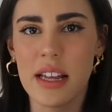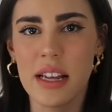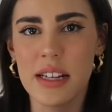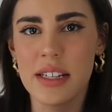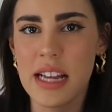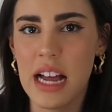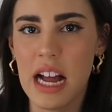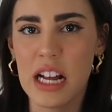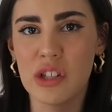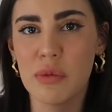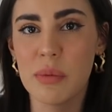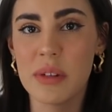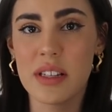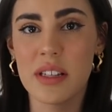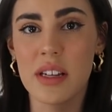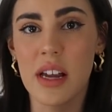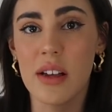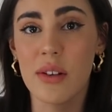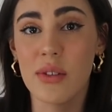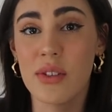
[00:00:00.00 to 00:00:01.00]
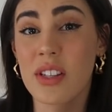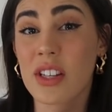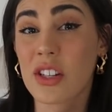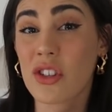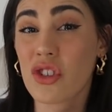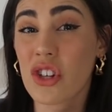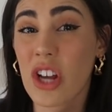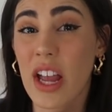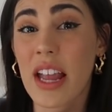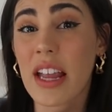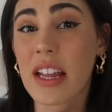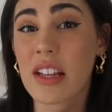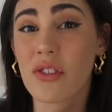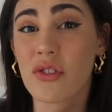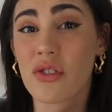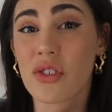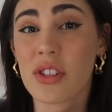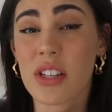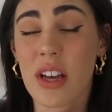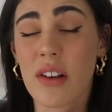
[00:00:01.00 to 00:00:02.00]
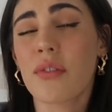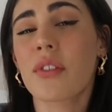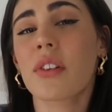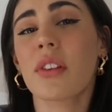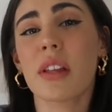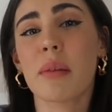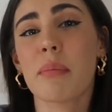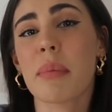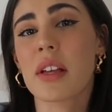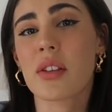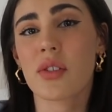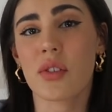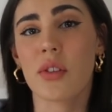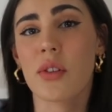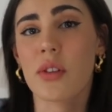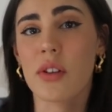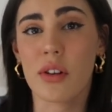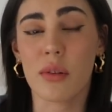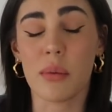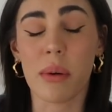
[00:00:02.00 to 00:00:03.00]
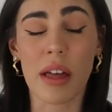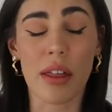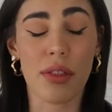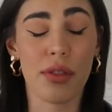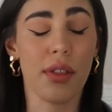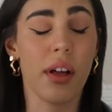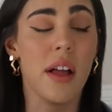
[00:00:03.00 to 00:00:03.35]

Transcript: that attachment styles can change, definitely based on who you're with,